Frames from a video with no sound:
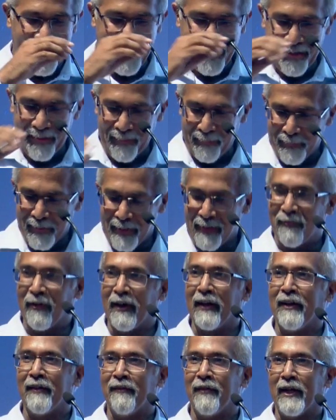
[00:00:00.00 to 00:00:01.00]
and may
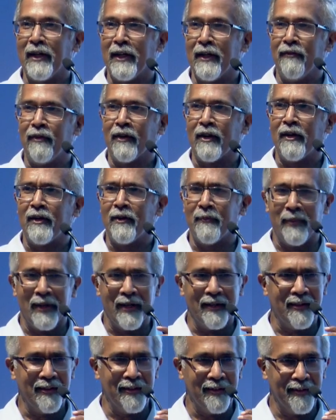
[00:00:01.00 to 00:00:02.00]
find it very difficult to
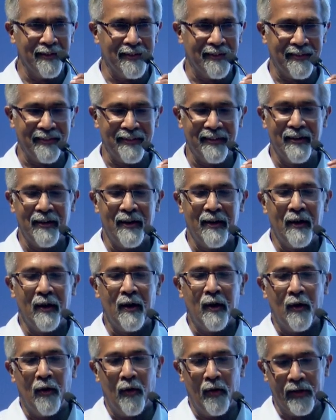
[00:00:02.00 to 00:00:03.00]
breathe in this
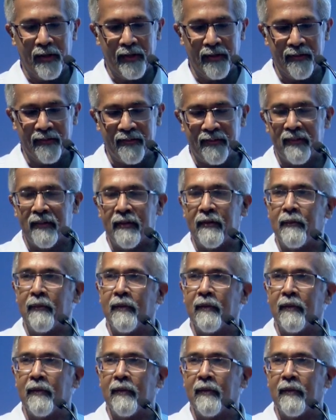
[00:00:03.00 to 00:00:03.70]
audience.